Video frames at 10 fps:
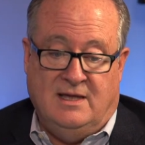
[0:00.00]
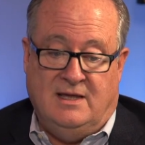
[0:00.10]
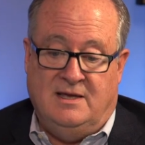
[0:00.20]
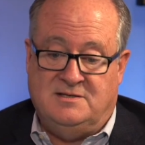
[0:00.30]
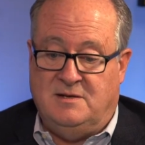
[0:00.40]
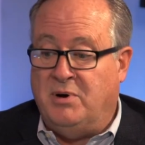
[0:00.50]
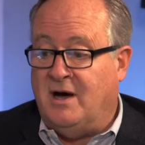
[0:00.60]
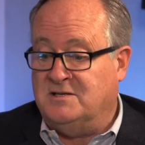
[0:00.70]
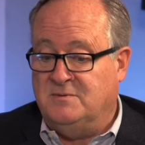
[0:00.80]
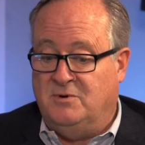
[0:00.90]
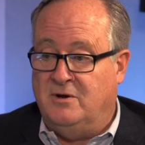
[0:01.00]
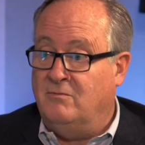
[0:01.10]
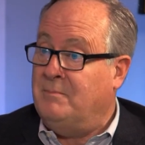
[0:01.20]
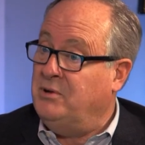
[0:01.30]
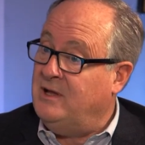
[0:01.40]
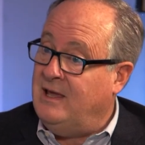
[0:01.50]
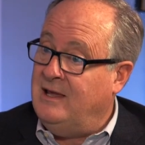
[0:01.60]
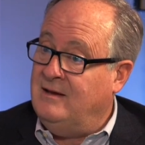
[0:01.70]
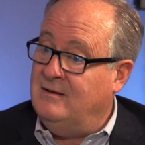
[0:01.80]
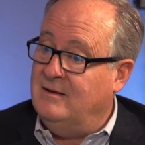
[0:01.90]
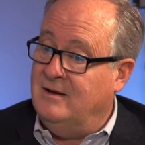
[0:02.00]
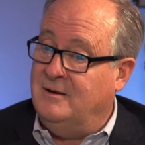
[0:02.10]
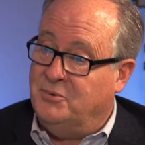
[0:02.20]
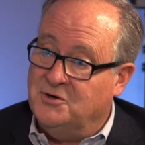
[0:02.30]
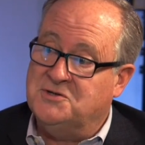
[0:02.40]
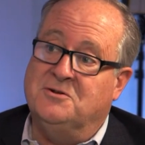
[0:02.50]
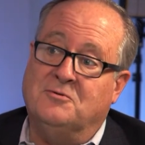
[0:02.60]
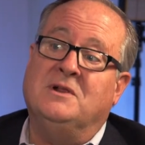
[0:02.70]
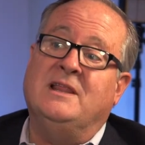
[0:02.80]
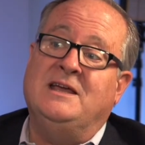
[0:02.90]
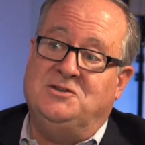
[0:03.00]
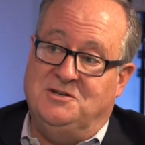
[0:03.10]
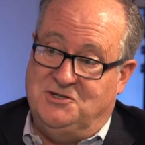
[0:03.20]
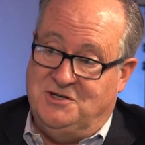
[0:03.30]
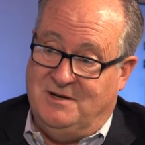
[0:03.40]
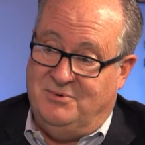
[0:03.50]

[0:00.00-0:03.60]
is it possible to replicate a personal relationship